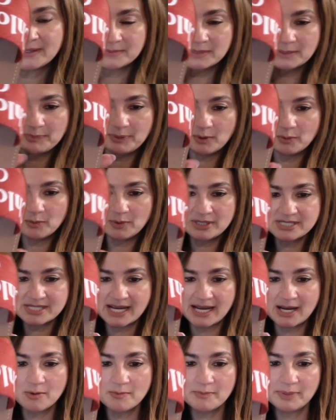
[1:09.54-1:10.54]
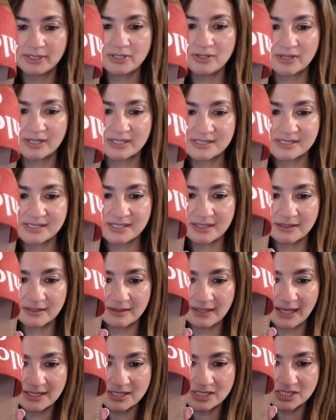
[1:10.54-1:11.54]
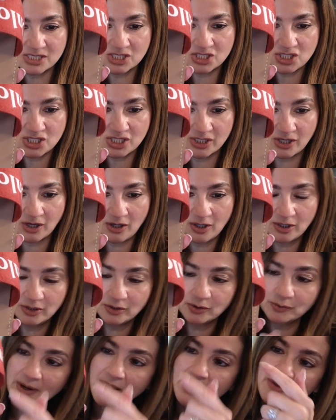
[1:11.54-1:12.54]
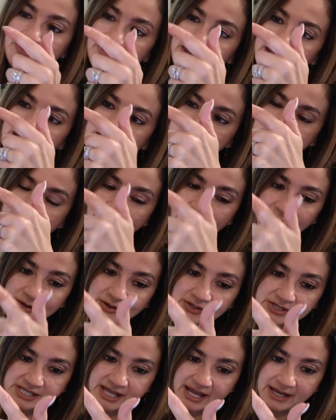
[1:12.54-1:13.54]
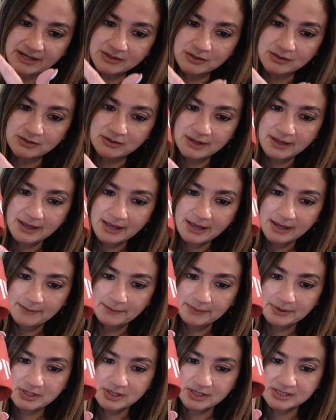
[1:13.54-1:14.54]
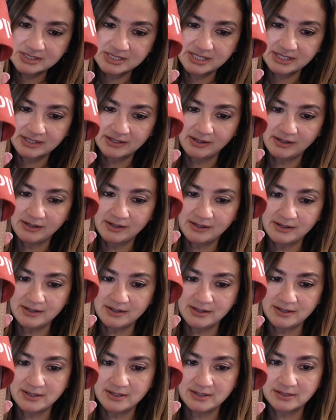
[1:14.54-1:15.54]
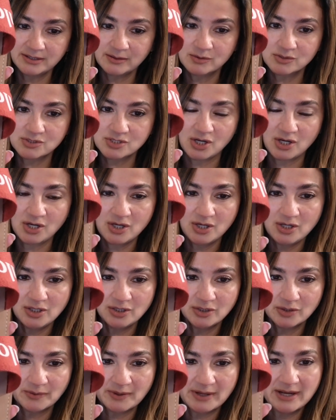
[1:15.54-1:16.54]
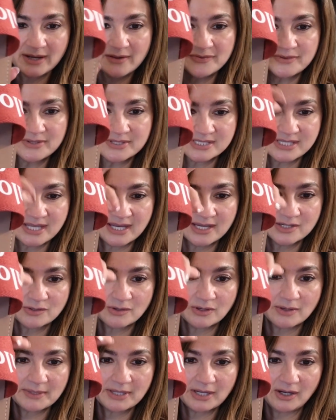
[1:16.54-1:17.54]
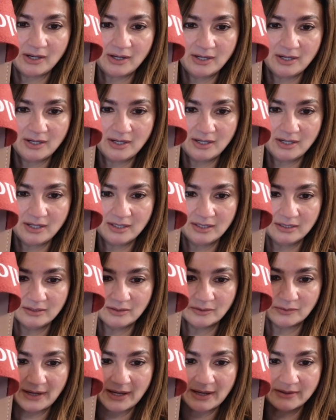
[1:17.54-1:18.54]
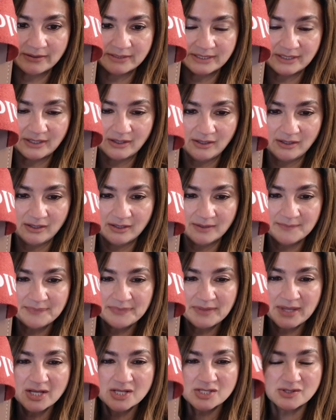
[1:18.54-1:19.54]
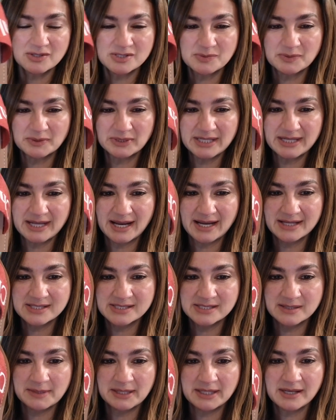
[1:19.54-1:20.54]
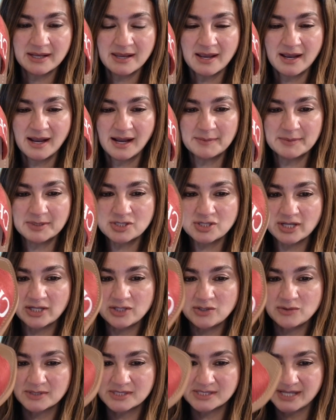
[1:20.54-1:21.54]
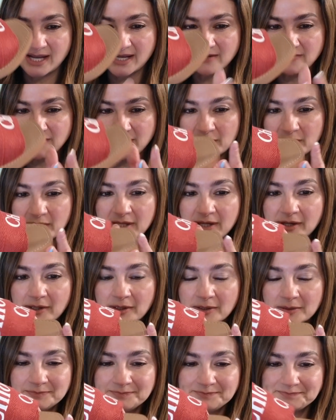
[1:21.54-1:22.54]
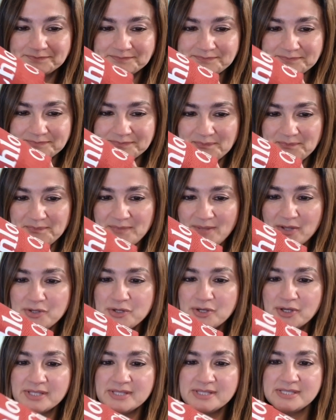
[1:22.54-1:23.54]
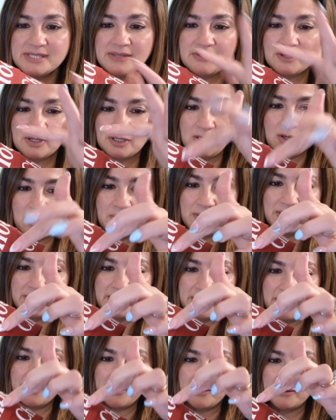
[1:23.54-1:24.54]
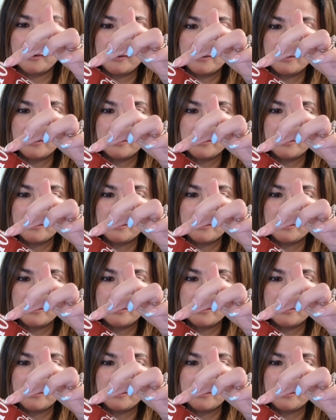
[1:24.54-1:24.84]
to put one down, but you can see the nice stitching all around the entire sandal. But you can see it all, it goes all around the sandal. I mean, all around it all. So it's really nice. I mean, I'm going to try to do a side view here. You can see the Chloe here.